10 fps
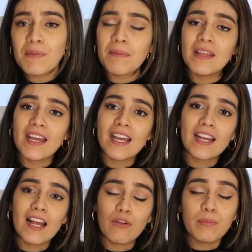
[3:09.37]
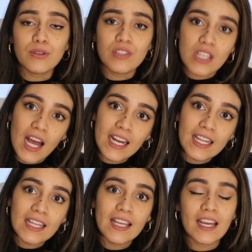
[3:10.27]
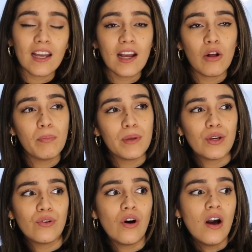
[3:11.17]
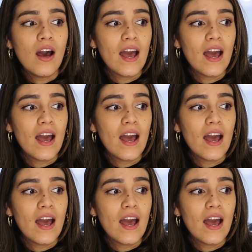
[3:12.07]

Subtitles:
Maybe they can help you study, they can help you